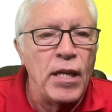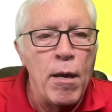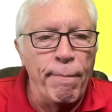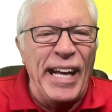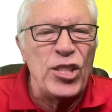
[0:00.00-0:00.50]

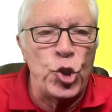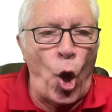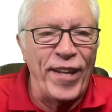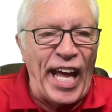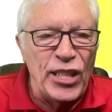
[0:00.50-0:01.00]
Make
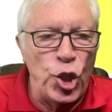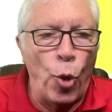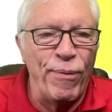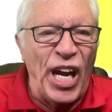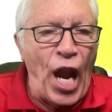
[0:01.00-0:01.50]
sure that you
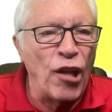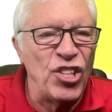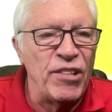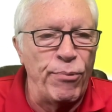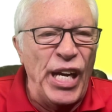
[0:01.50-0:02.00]

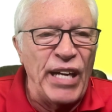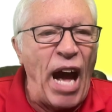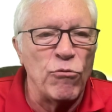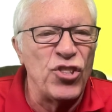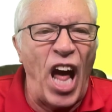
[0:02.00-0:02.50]

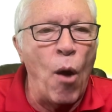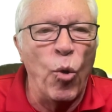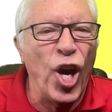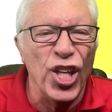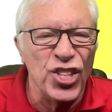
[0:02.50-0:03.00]
pronounce our
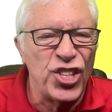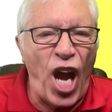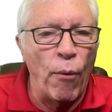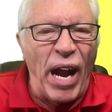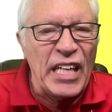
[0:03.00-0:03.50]
words
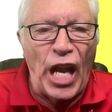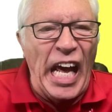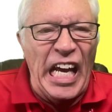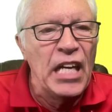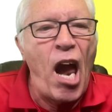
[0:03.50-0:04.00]

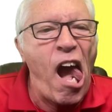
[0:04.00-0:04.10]
correctly.